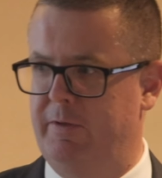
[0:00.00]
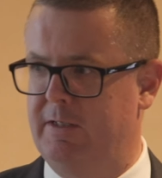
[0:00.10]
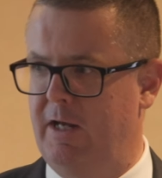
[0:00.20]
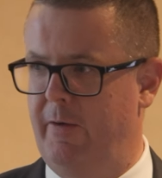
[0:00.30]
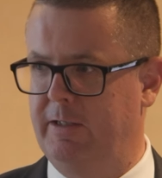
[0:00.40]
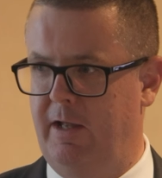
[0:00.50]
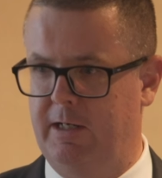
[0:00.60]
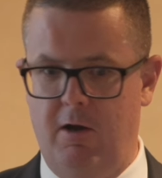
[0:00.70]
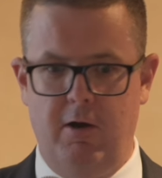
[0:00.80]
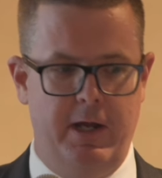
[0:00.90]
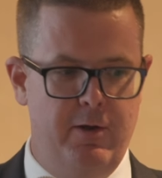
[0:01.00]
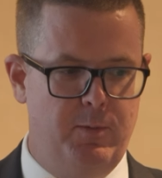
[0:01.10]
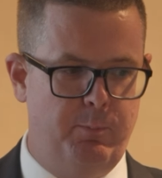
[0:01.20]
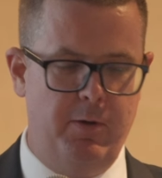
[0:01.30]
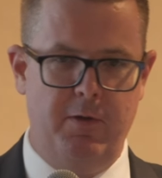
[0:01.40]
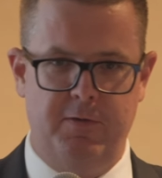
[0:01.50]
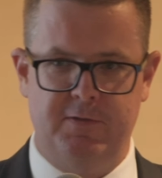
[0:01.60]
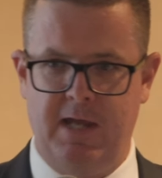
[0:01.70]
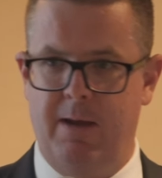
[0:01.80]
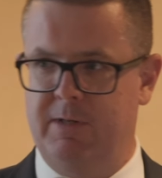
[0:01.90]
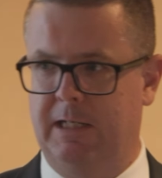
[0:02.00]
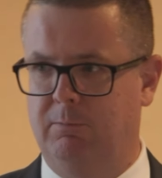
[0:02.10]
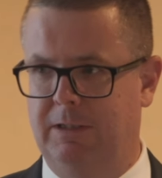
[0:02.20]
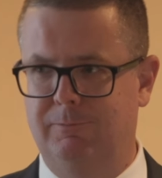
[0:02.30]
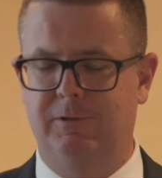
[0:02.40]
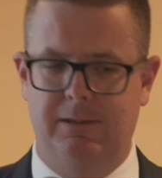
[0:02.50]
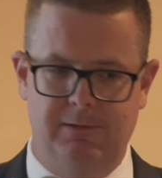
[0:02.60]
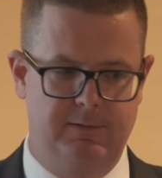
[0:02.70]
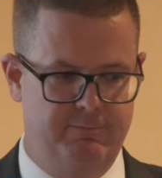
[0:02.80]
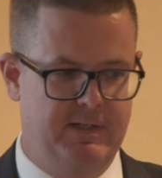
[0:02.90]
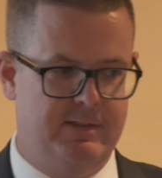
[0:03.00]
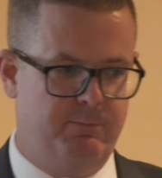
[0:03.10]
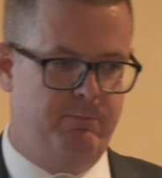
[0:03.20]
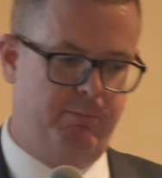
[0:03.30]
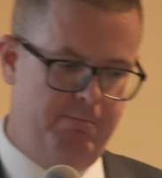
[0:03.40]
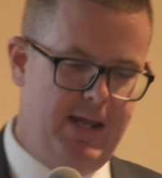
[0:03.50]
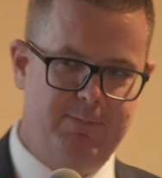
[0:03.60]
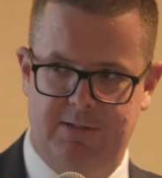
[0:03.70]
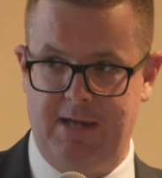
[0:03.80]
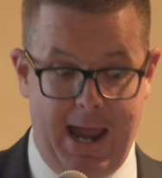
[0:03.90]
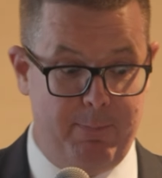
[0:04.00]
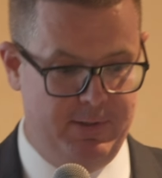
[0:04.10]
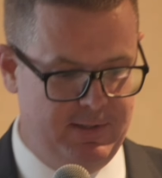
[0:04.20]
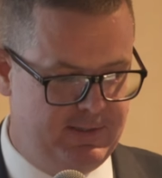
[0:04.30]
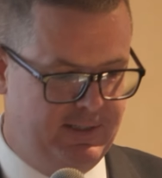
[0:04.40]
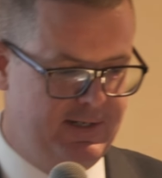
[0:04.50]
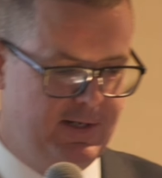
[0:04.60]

that are going like, oh, I heard Perth is happening. I'm like, well, maybe it's happened.